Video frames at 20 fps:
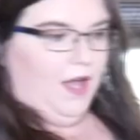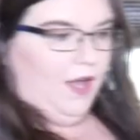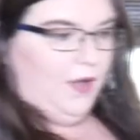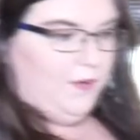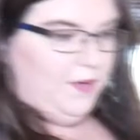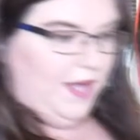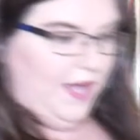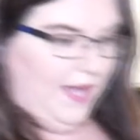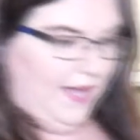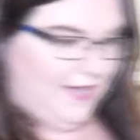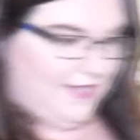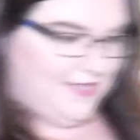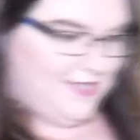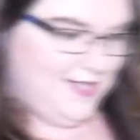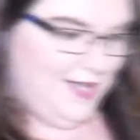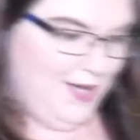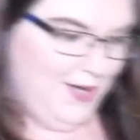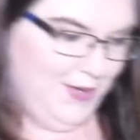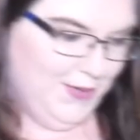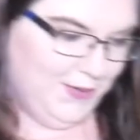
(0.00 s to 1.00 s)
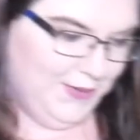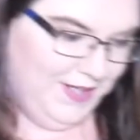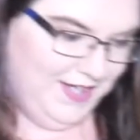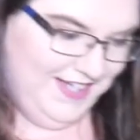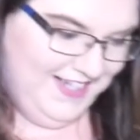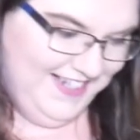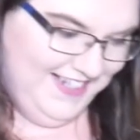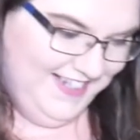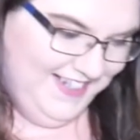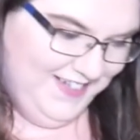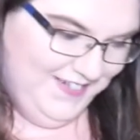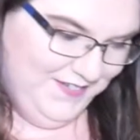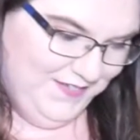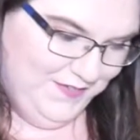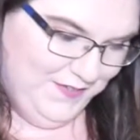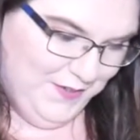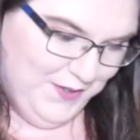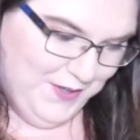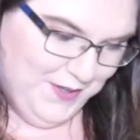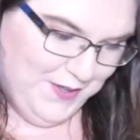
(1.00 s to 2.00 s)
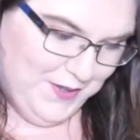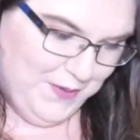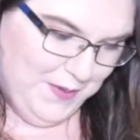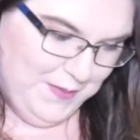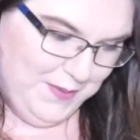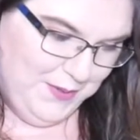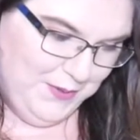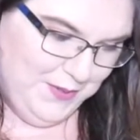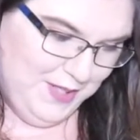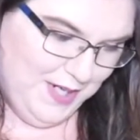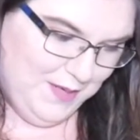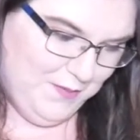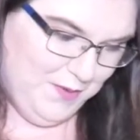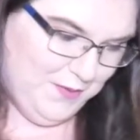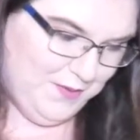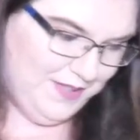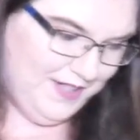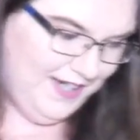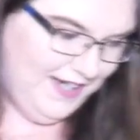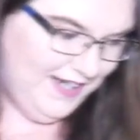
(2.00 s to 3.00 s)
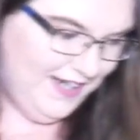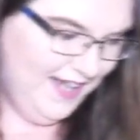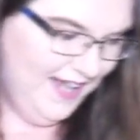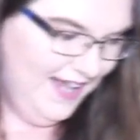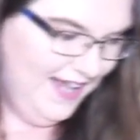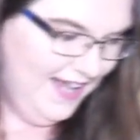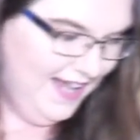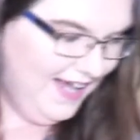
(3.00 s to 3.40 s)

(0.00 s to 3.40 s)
Okay, so for the whipping cream, we will need